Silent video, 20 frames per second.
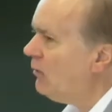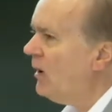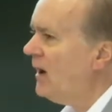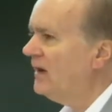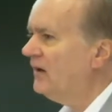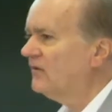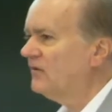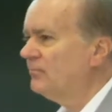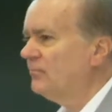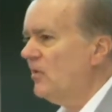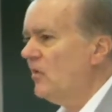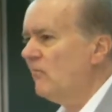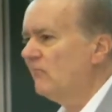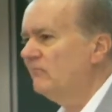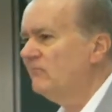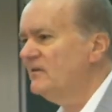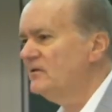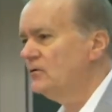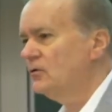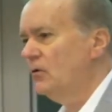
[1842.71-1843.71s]
quite
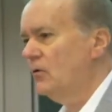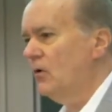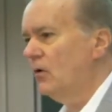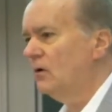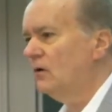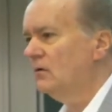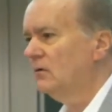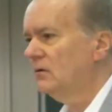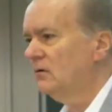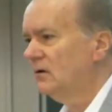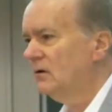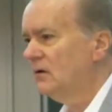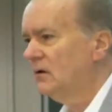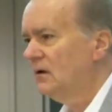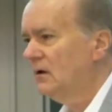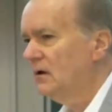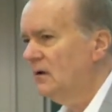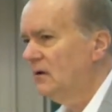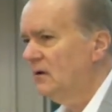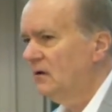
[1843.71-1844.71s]
exploratory talk,
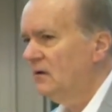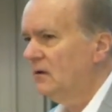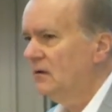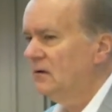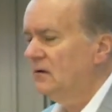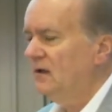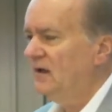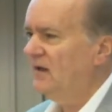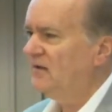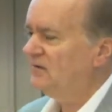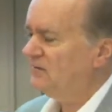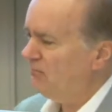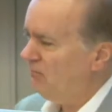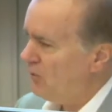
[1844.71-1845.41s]
it's